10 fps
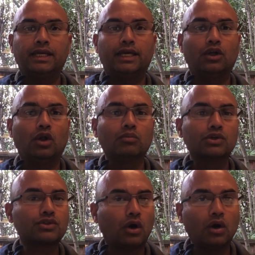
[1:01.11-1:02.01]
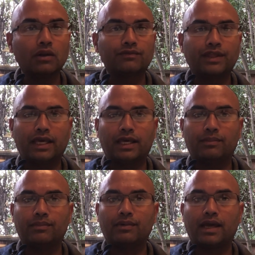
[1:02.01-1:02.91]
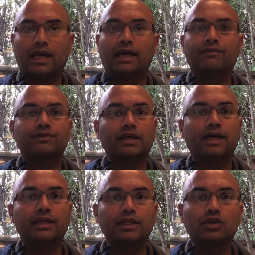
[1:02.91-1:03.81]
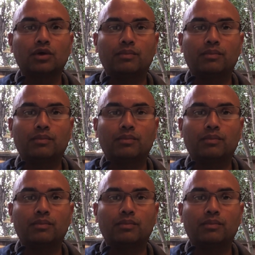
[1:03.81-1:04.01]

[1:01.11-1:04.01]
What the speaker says: and almost all of them have tied into